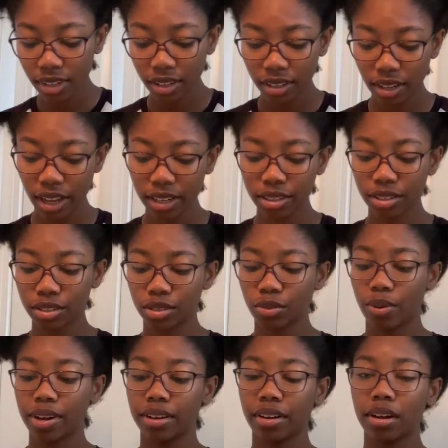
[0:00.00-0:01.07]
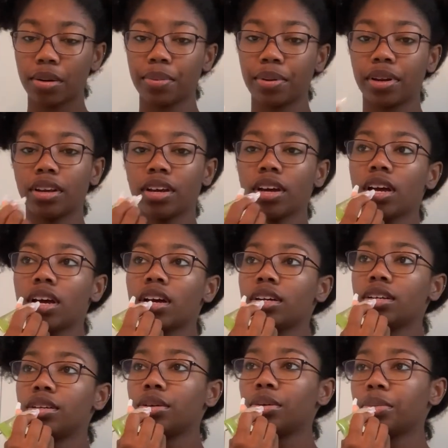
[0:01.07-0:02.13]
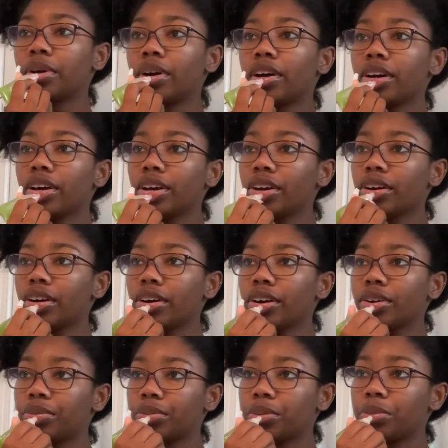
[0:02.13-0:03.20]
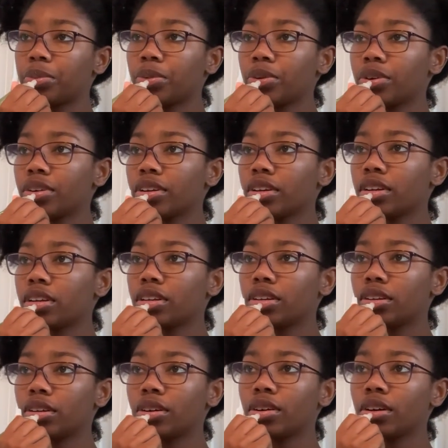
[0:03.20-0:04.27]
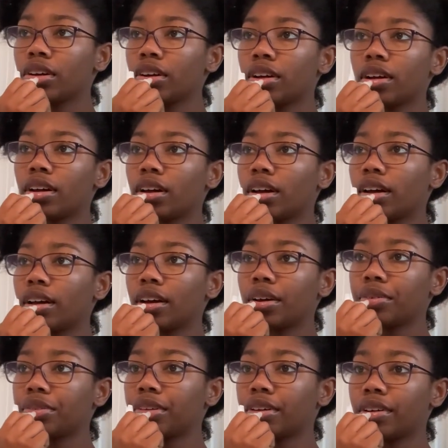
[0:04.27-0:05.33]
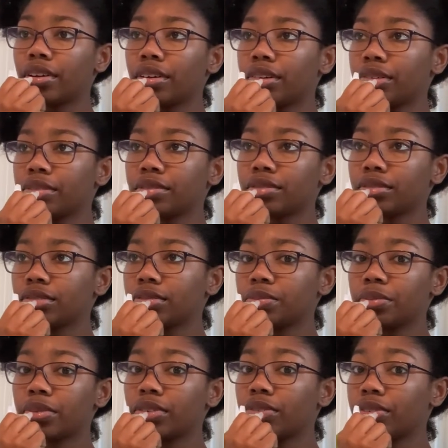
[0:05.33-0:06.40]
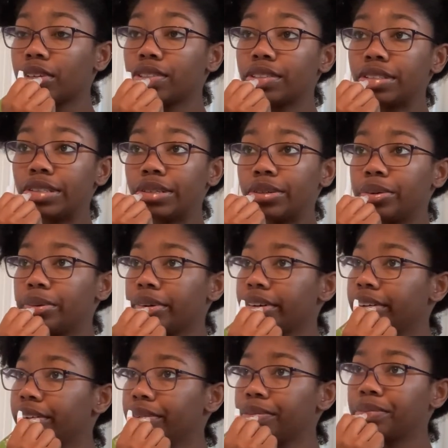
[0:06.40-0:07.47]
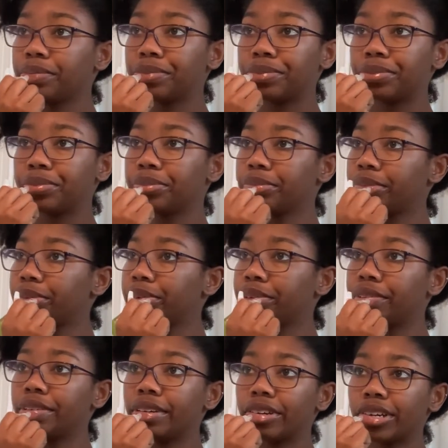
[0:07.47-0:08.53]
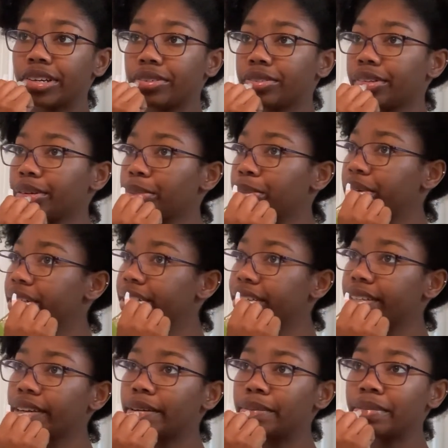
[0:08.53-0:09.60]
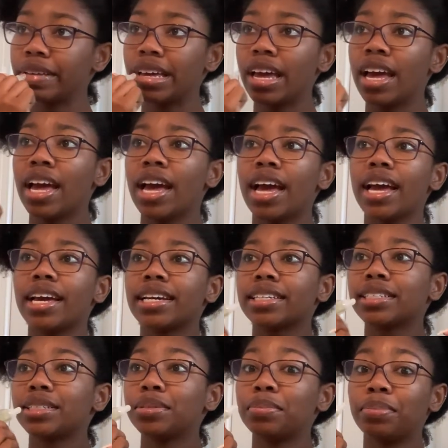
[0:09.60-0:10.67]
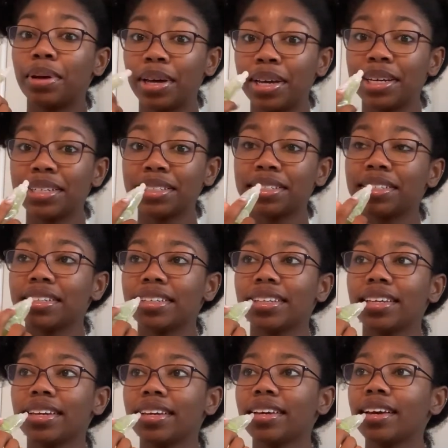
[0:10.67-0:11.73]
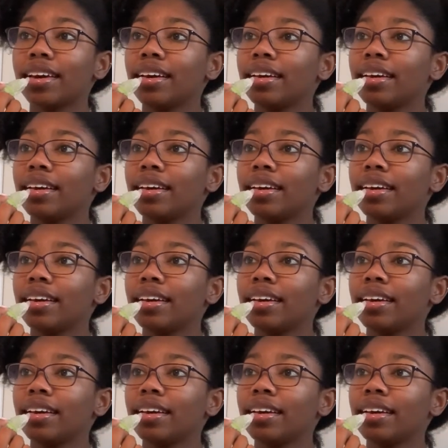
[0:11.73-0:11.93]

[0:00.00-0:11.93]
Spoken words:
like to just wake up and do my hair every morning. You know, I have that motivation to do my hair. But then I have certain periods of time, especially